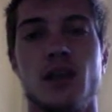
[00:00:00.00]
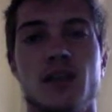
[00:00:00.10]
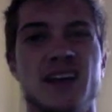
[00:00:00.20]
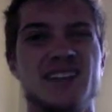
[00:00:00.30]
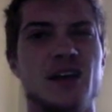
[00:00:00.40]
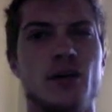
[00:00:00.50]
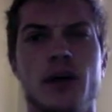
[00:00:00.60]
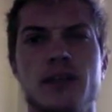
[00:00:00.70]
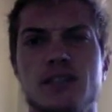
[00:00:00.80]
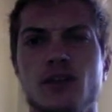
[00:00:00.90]
That's how
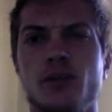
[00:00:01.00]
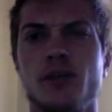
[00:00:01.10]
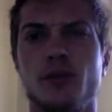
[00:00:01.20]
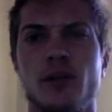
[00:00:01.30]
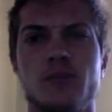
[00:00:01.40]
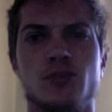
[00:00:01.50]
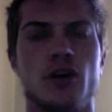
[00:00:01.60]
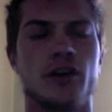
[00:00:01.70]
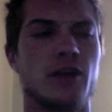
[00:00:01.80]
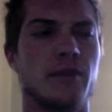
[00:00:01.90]
I deal with it when I'm
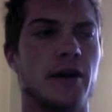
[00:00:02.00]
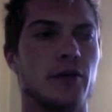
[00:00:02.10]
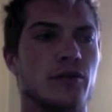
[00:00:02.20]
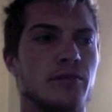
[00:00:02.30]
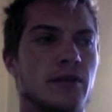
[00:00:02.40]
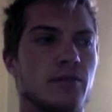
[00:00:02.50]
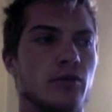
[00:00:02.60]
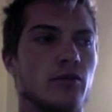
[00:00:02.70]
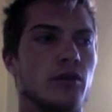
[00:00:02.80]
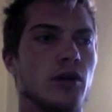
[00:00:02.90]
talking about it with people.